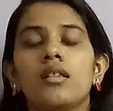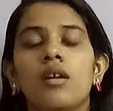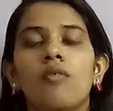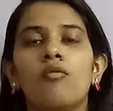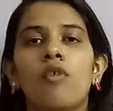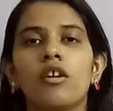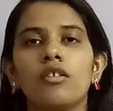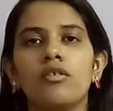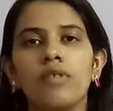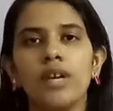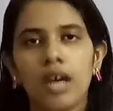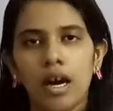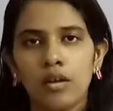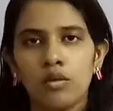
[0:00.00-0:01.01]
Now what
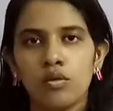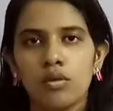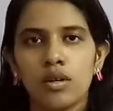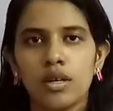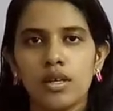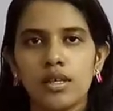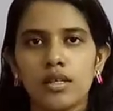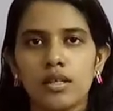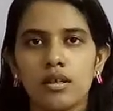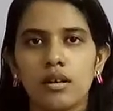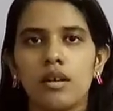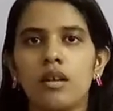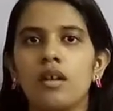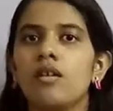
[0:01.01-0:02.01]
we are doing is
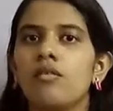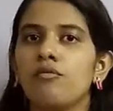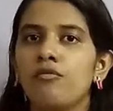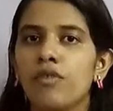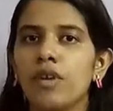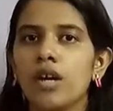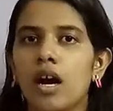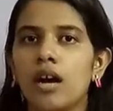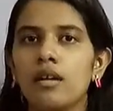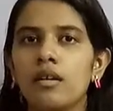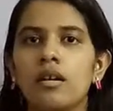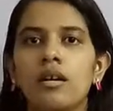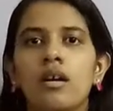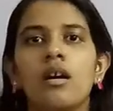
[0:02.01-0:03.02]
we are
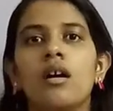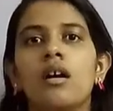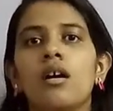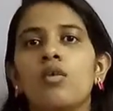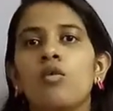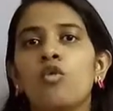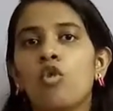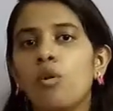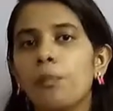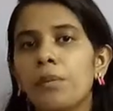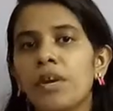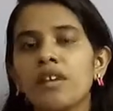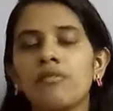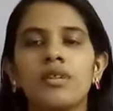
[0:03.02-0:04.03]

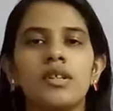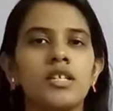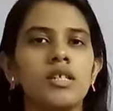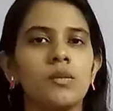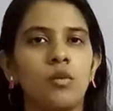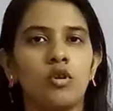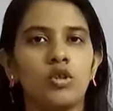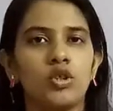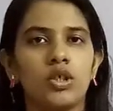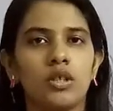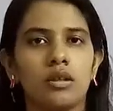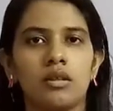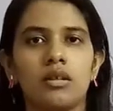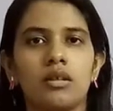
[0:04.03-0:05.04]
coping with this
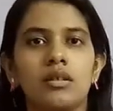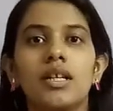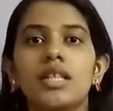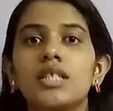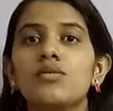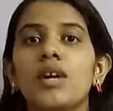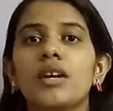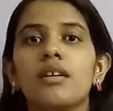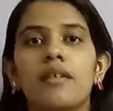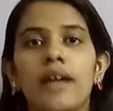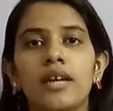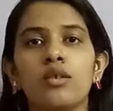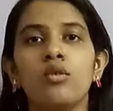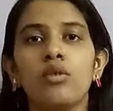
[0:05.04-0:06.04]
pollution. That is, we are
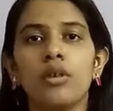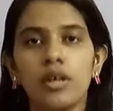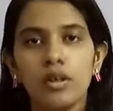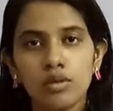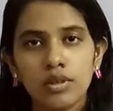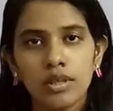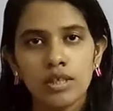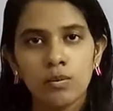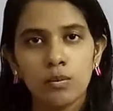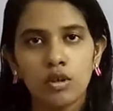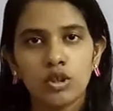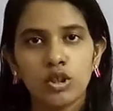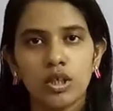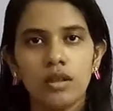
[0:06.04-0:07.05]
trying to reduce this
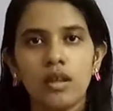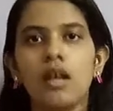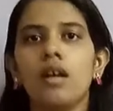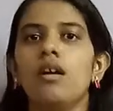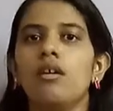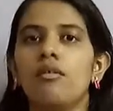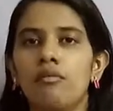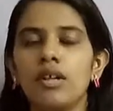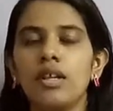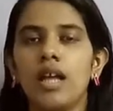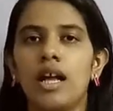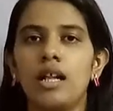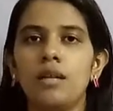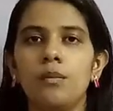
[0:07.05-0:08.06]
pollution with
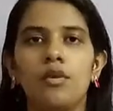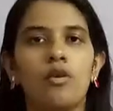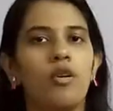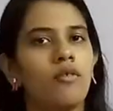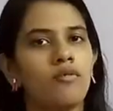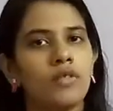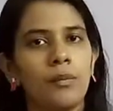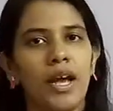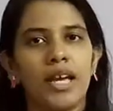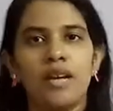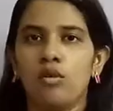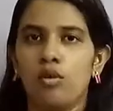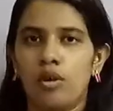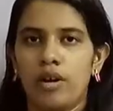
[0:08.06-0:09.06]
help of the
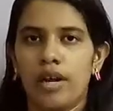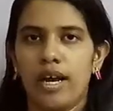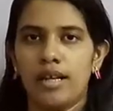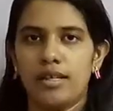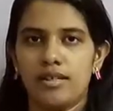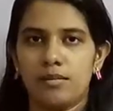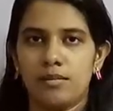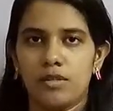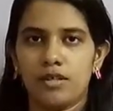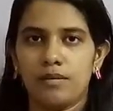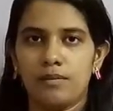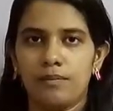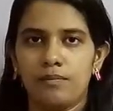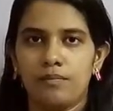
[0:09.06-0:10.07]
microorganisms.